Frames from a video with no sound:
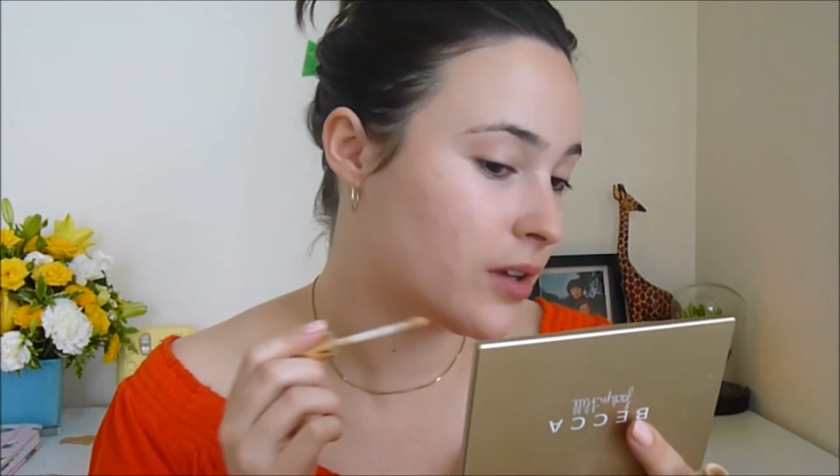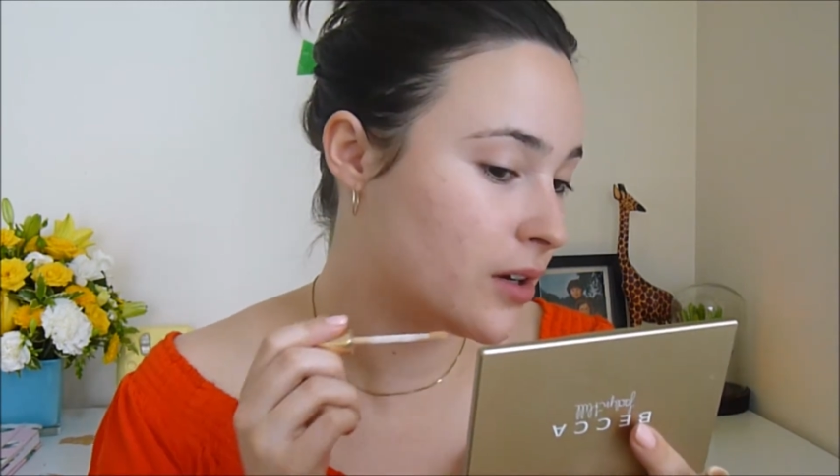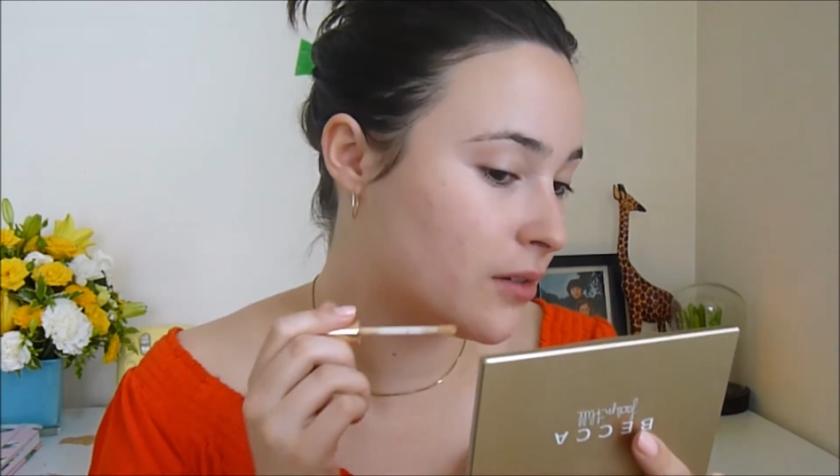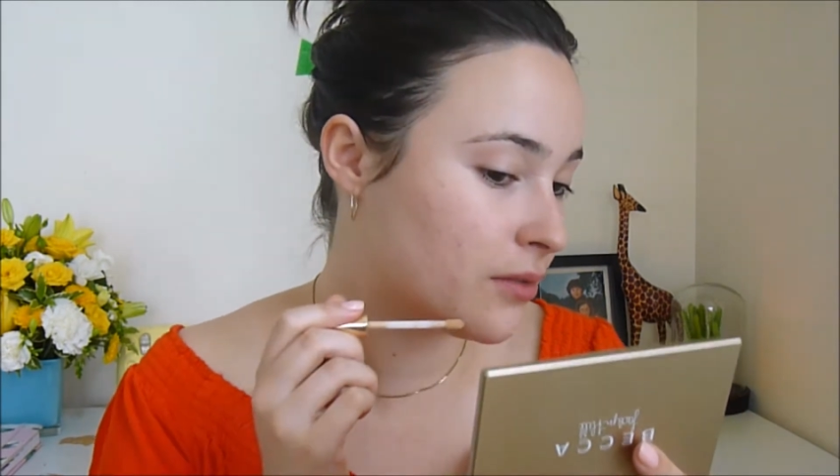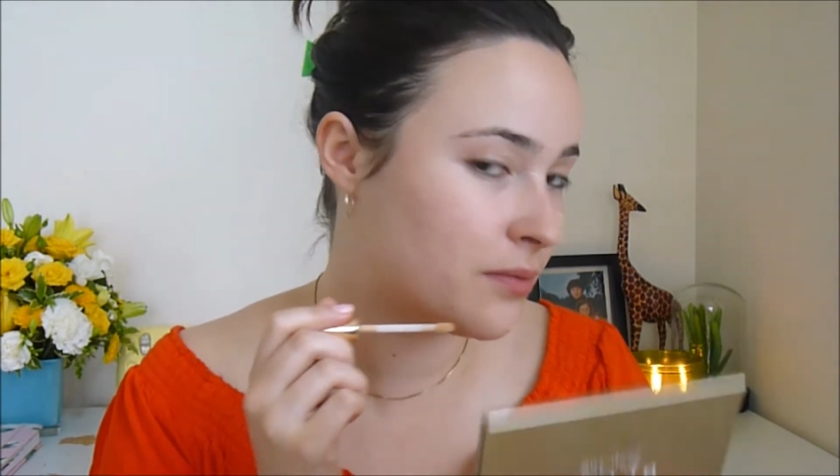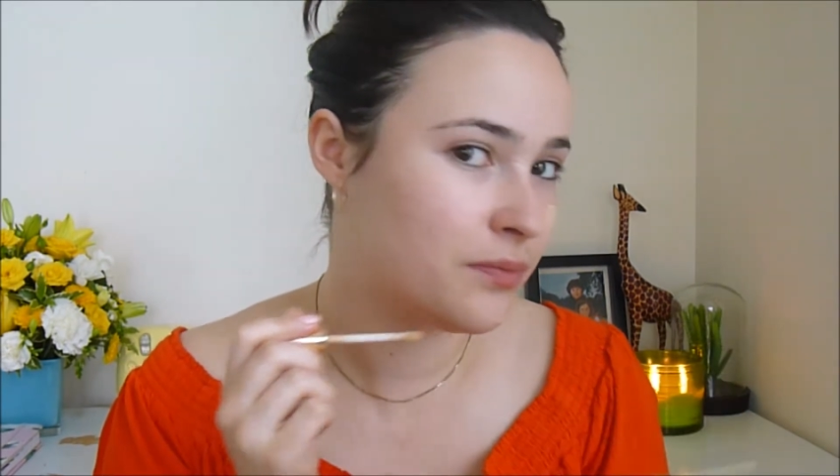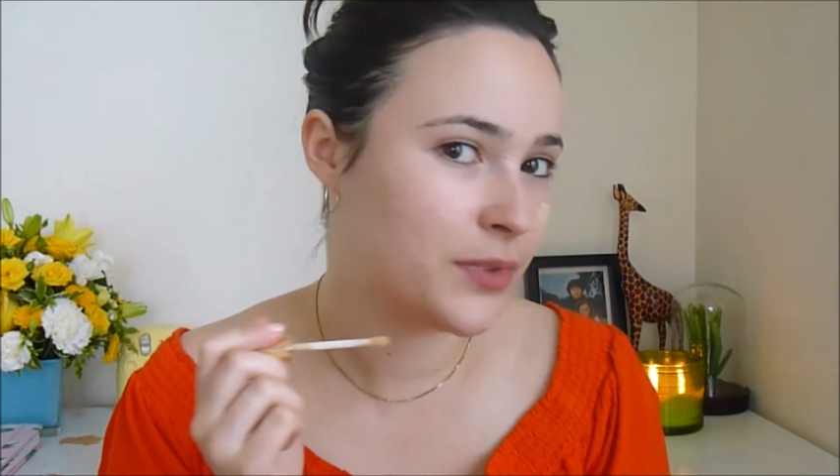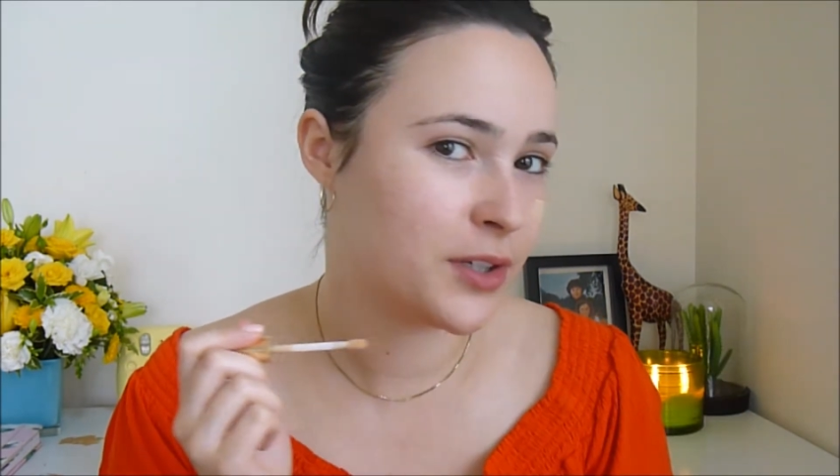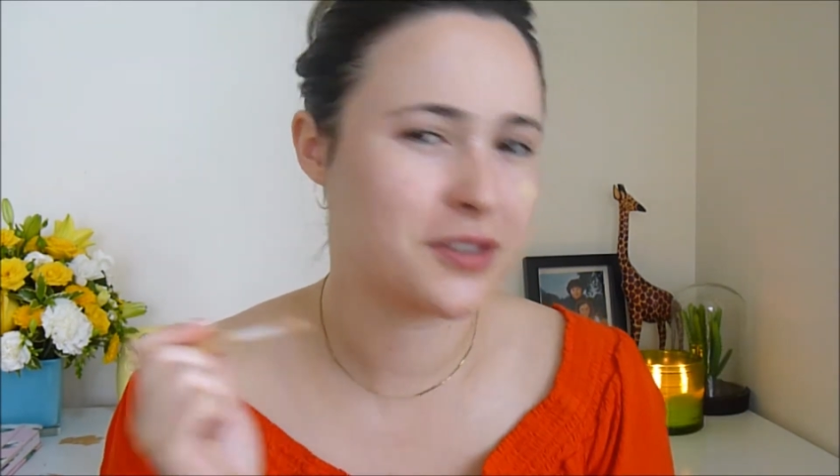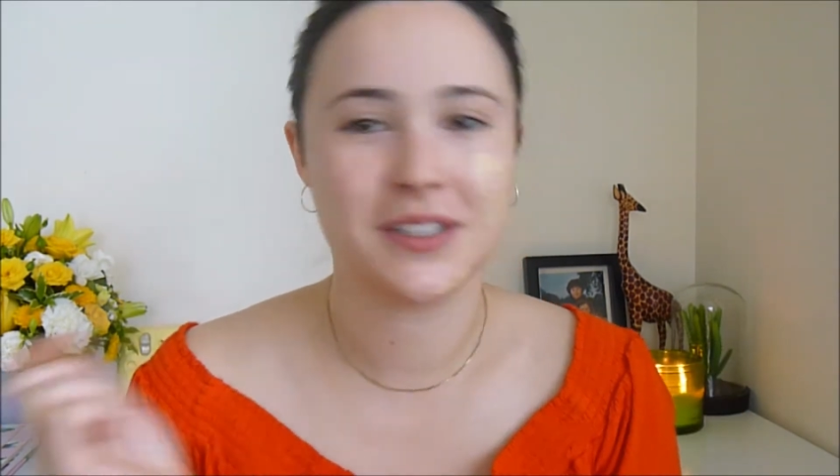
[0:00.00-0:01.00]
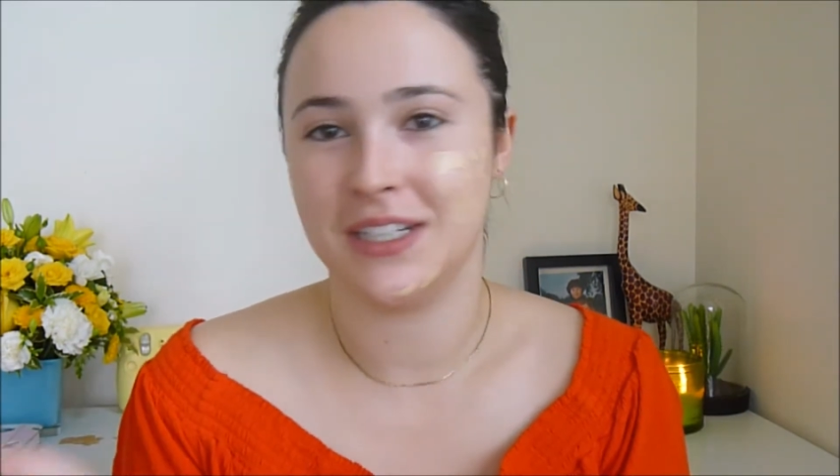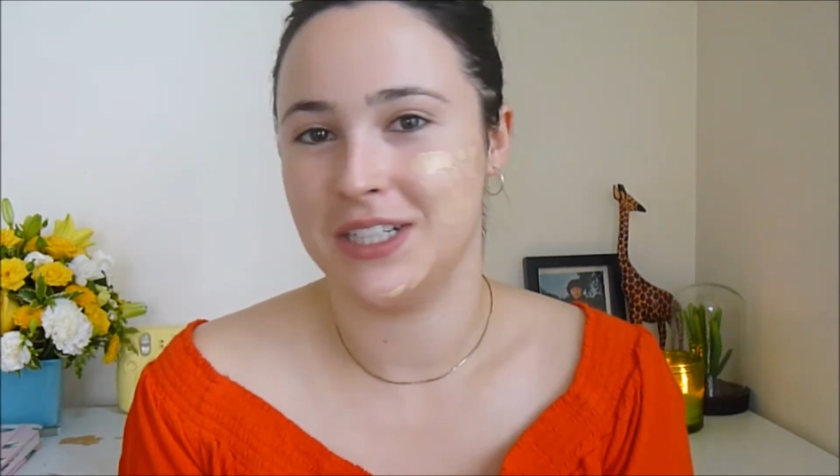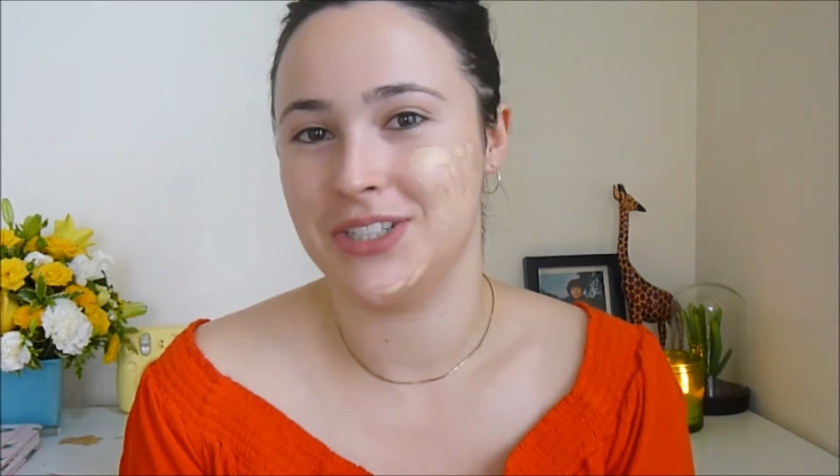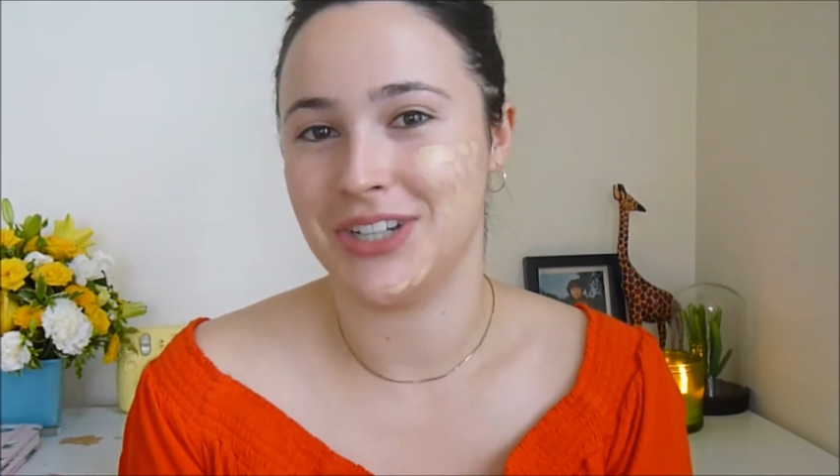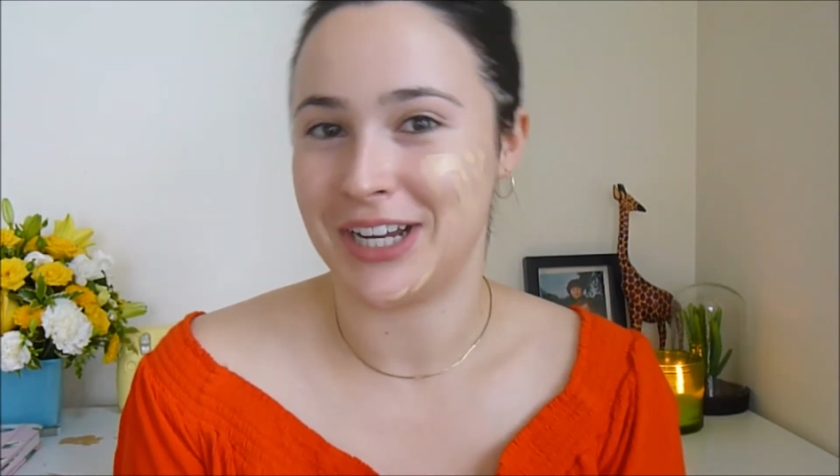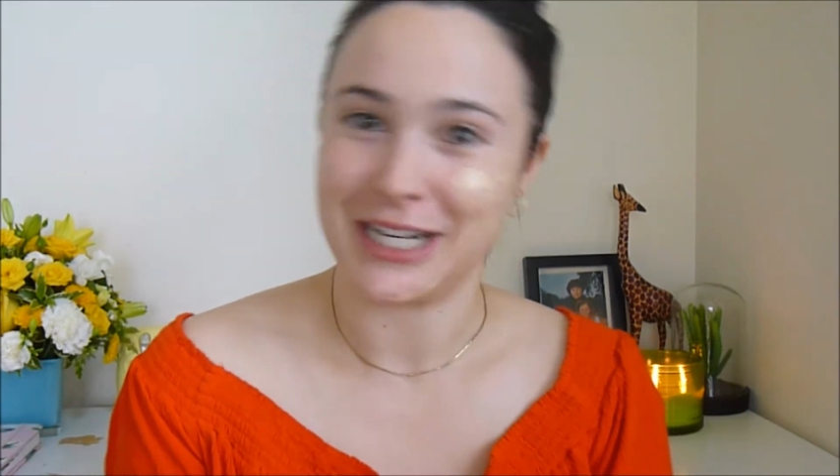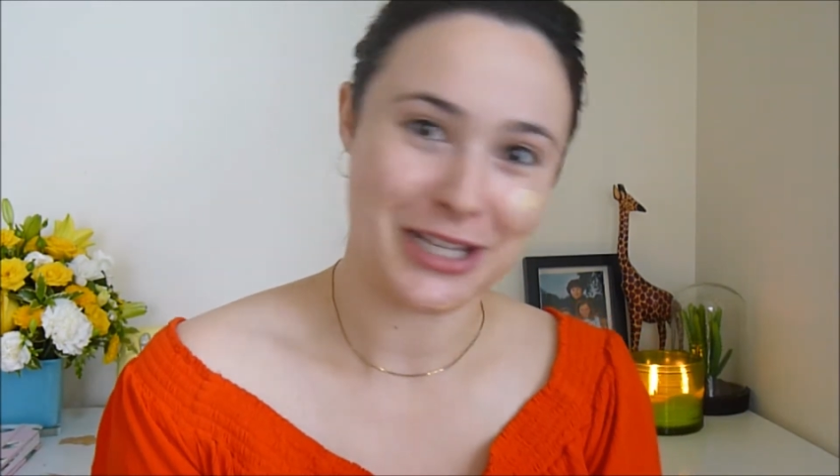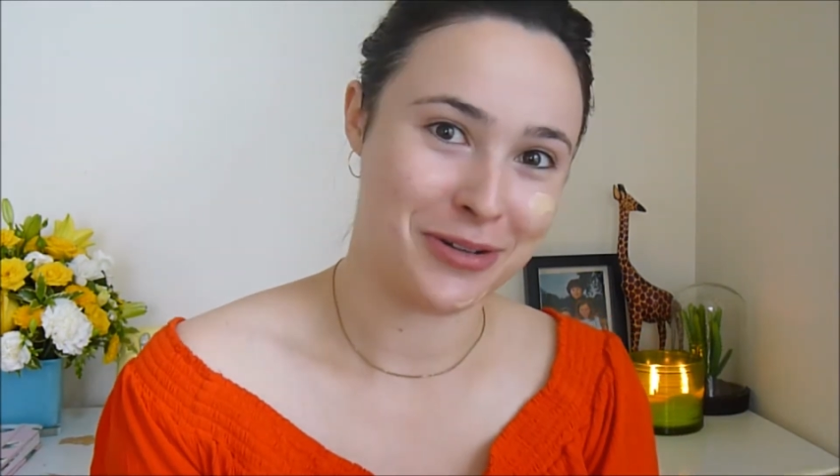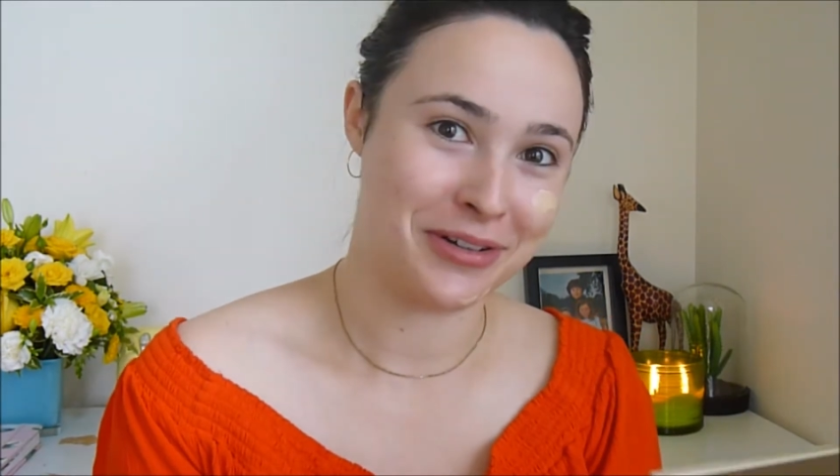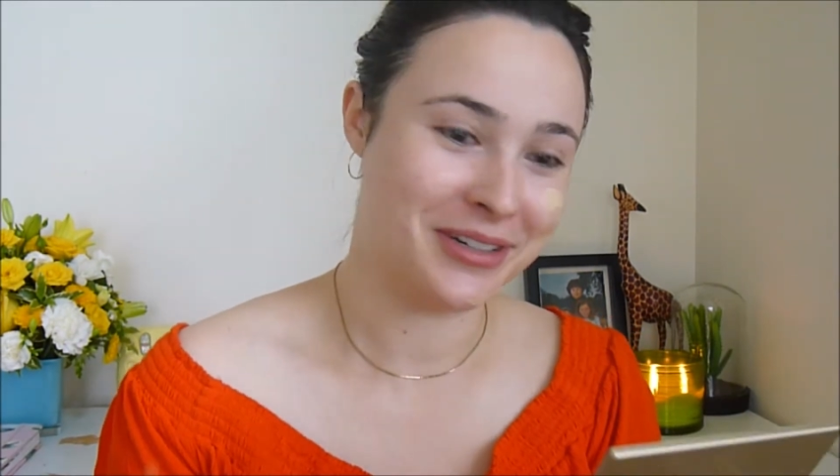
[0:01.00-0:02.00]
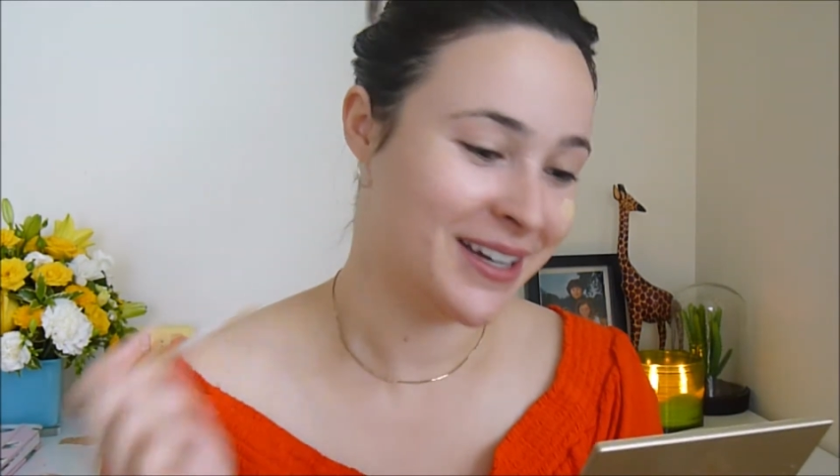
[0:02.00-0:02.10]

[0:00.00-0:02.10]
of your skin shining through.